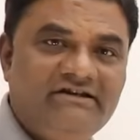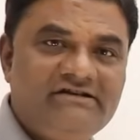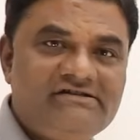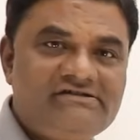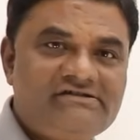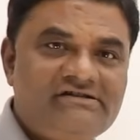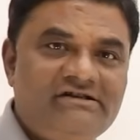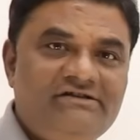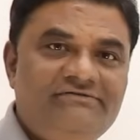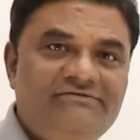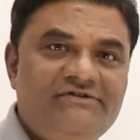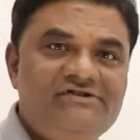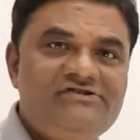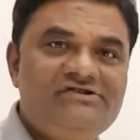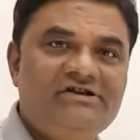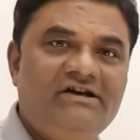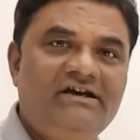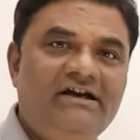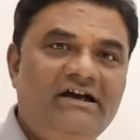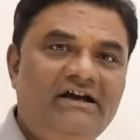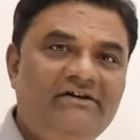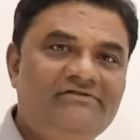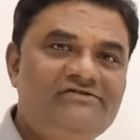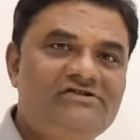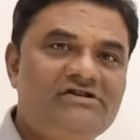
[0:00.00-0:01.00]
in which I
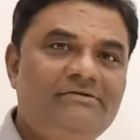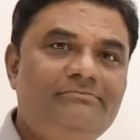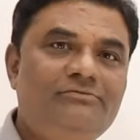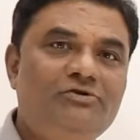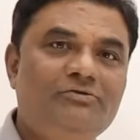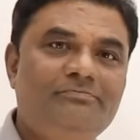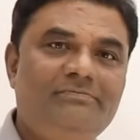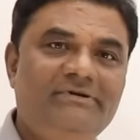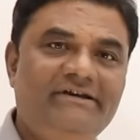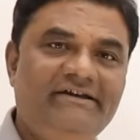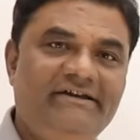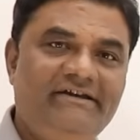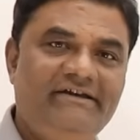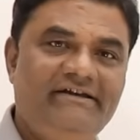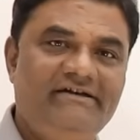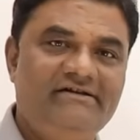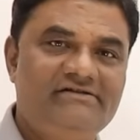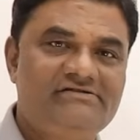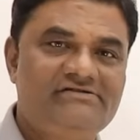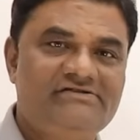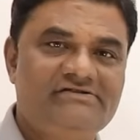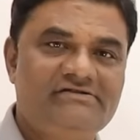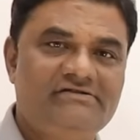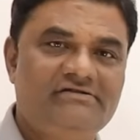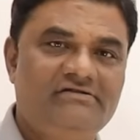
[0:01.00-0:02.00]
have some
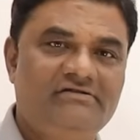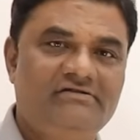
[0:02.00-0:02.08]
duplicates.